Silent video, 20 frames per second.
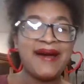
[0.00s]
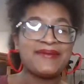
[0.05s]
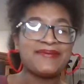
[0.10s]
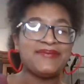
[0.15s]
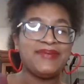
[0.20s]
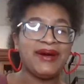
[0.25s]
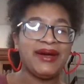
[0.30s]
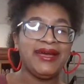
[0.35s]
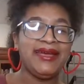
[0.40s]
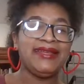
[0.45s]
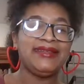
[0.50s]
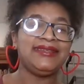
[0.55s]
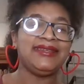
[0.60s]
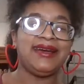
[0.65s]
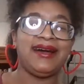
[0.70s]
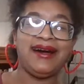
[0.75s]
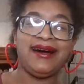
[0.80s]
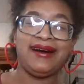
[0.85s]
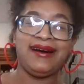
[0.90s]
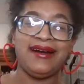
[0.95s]
But
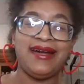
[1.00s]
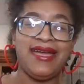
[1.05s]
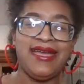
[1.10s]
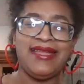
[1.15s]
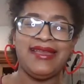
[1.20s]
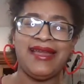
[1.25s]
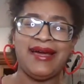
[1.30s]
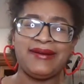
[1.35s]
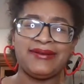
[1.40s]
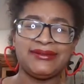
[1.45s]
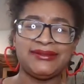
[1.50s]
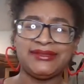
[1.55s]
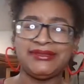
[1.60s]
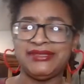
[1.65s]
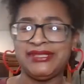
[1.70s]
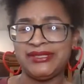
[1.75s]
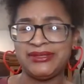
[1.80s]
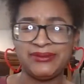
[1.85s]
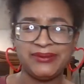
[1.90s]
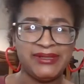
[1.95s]
and I
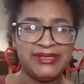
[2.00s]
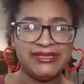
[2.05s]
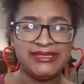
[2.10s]
just want